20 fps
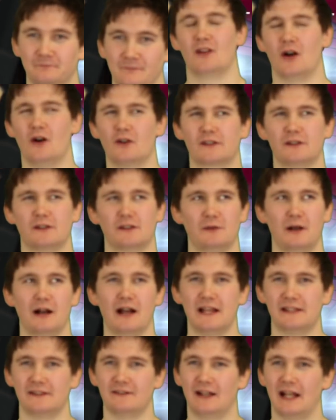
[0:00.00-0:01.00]
Also as well,
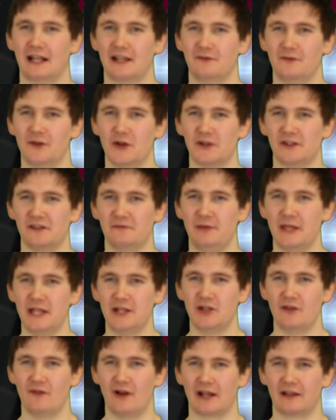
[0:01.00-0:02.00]
isn't there a version of
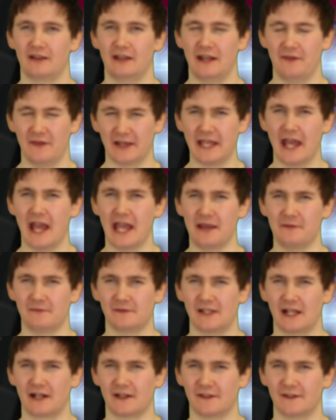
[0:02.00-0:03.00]
Pikachu in the
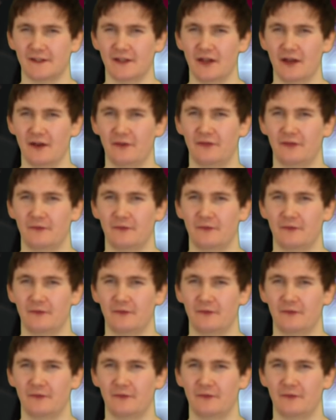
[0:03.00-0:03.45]
games that can surf?